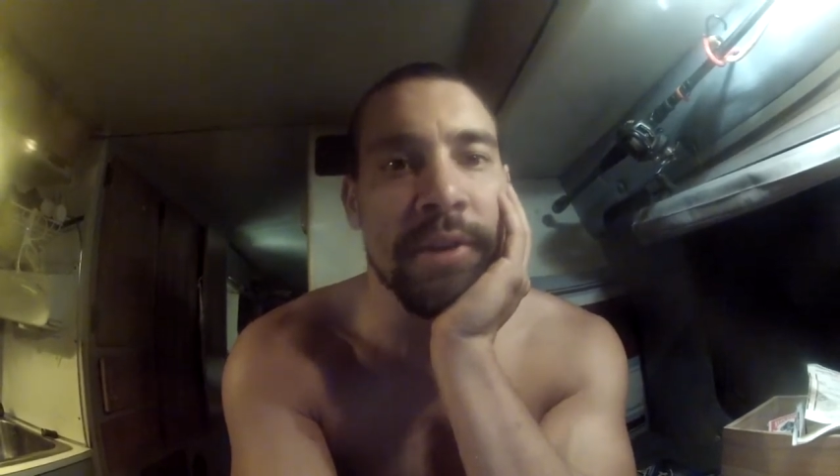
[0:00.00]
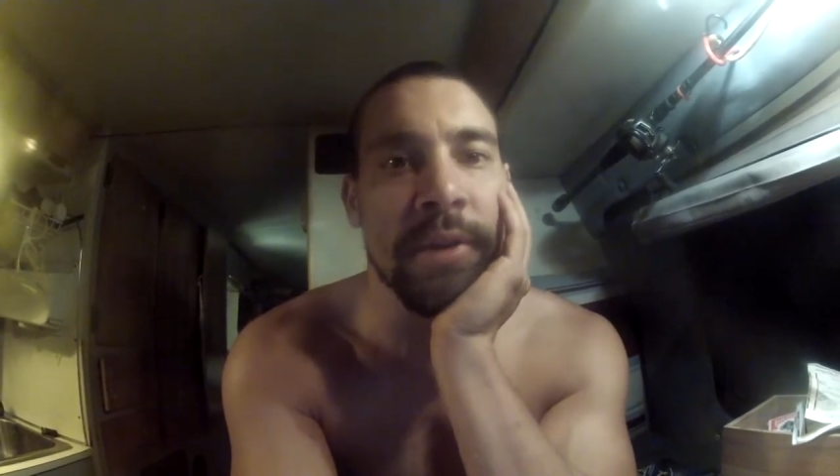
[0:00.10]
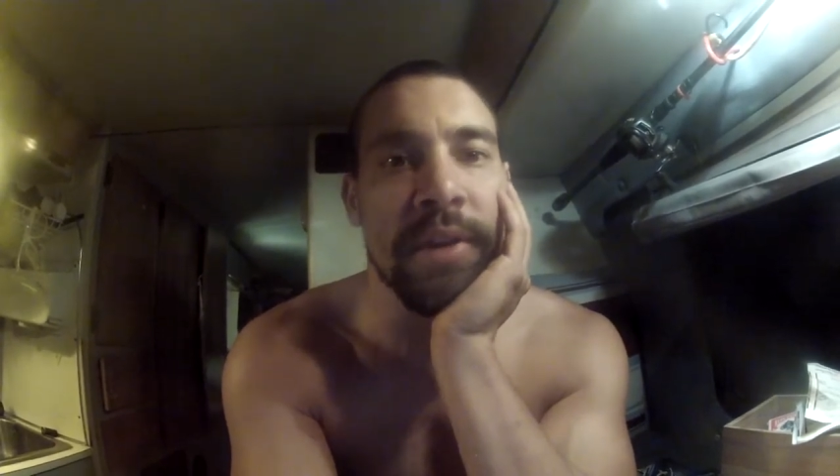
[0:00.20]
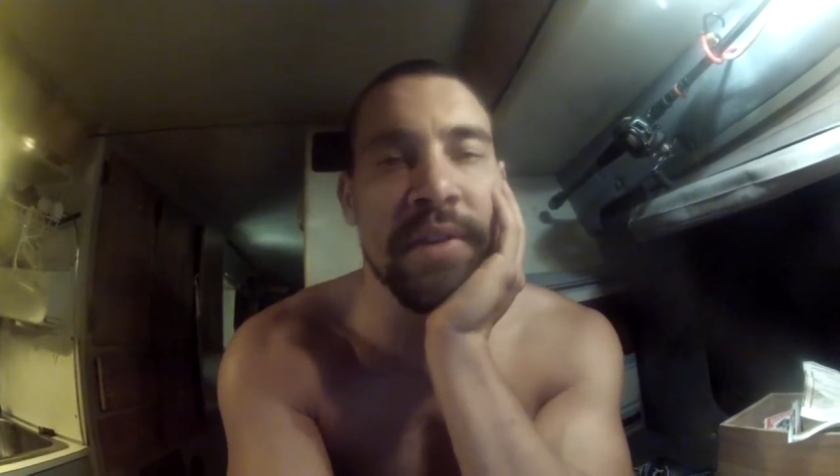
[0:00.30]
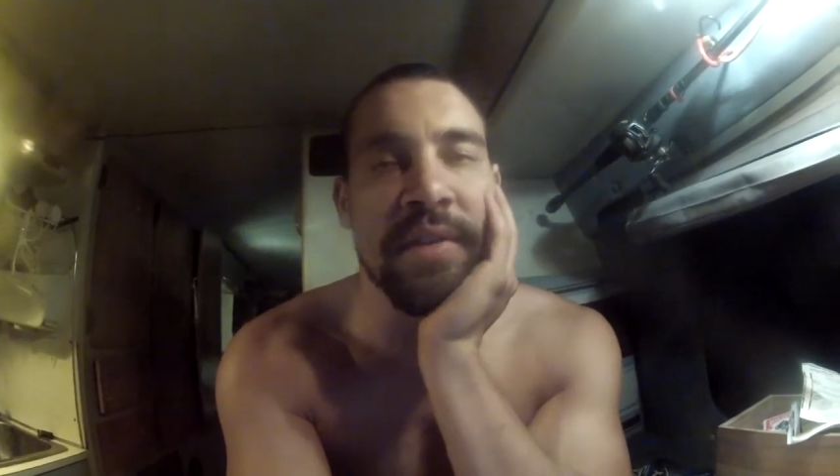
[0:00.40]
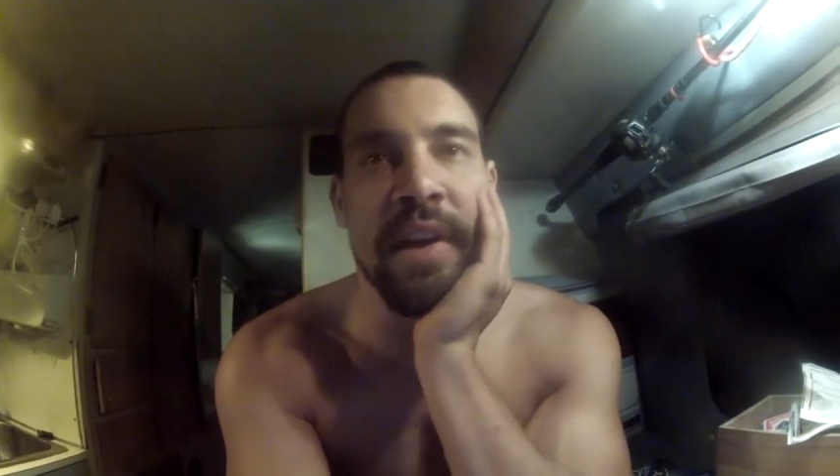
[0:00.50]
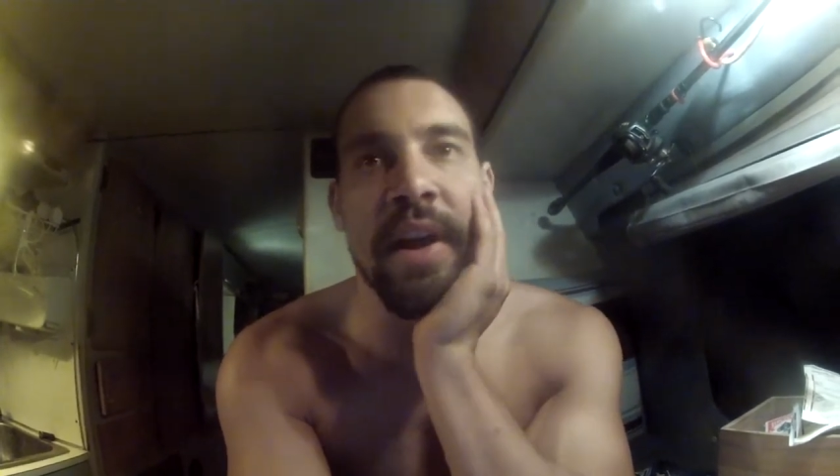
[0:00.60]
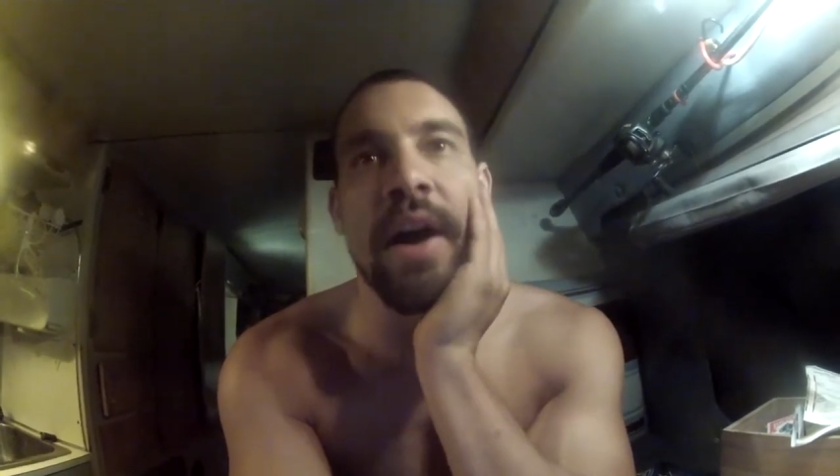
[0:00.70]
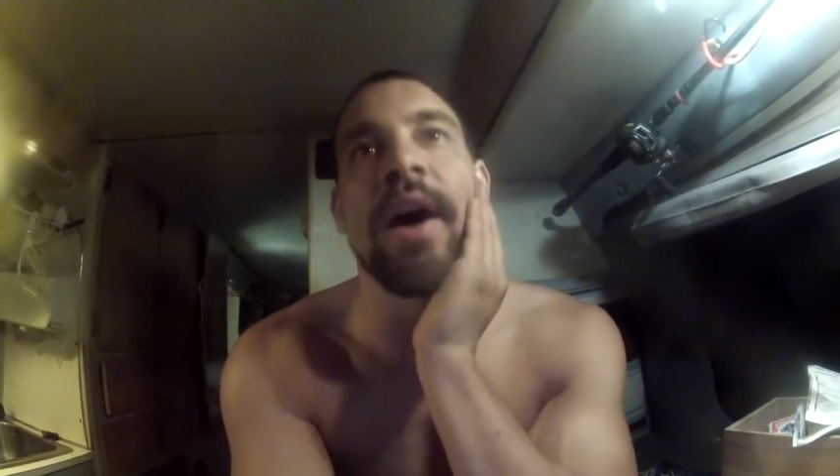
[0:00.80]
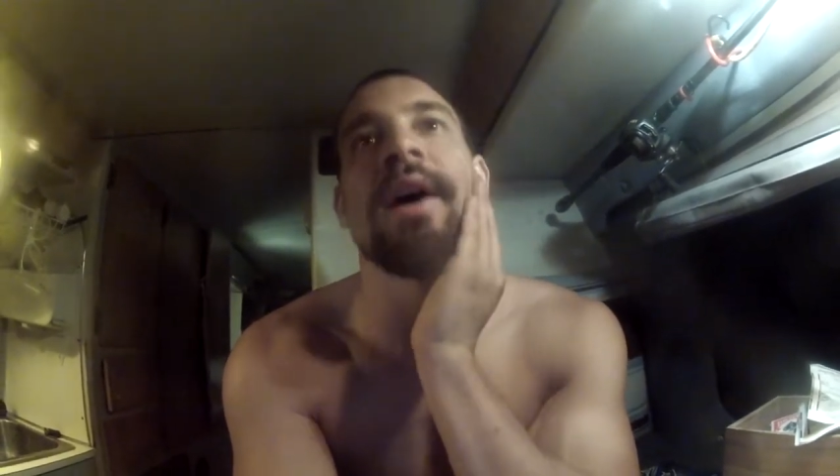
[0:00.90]
go in and say
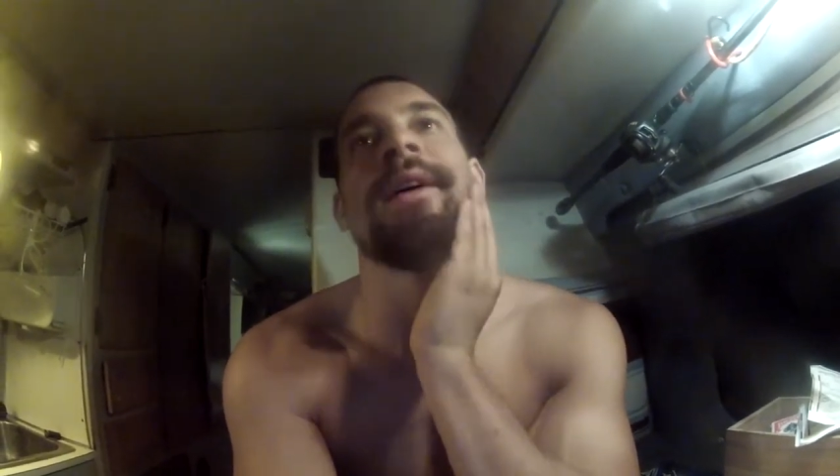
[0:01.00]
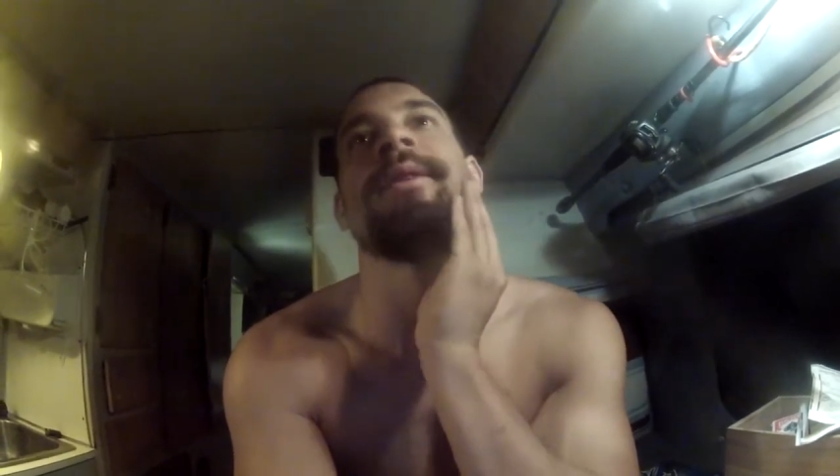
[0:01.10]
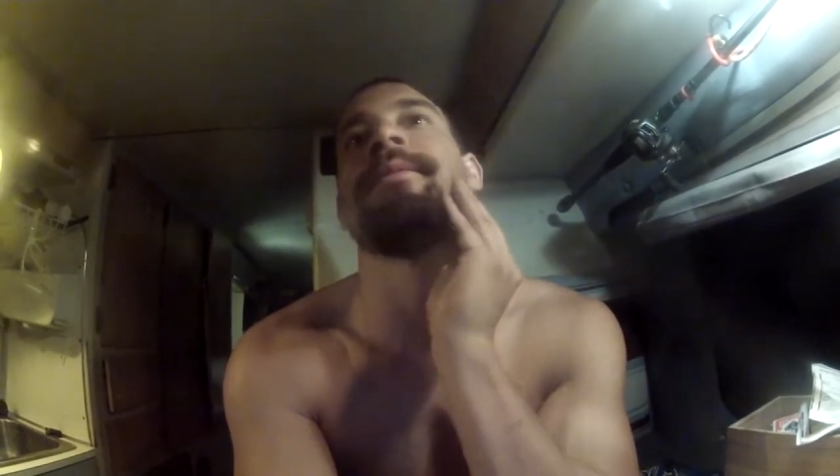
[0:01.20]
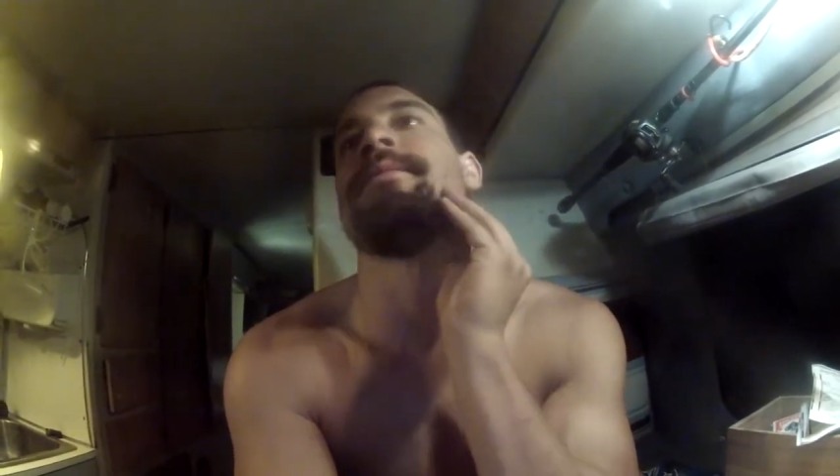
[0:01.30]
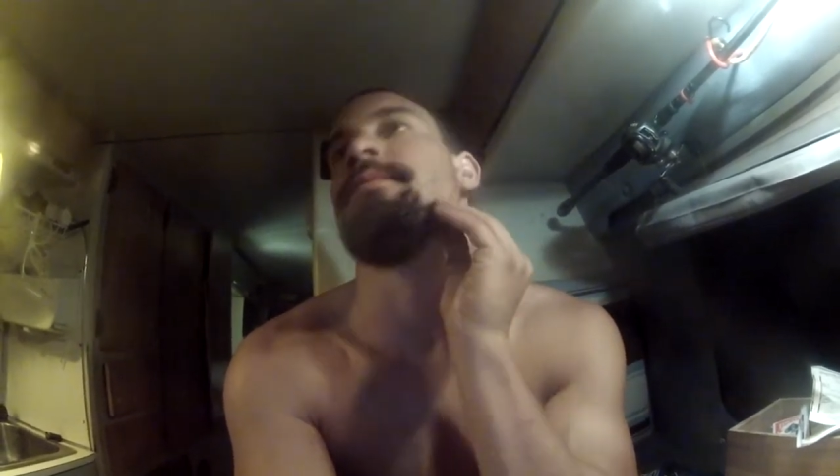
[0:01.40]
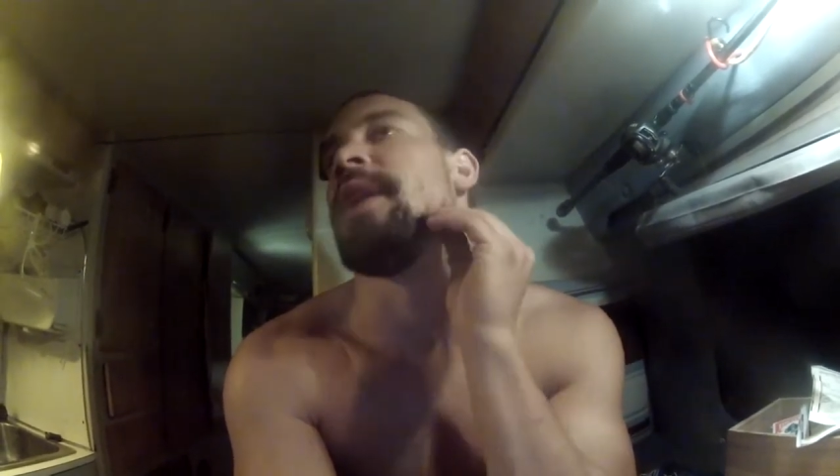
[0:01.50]
hi and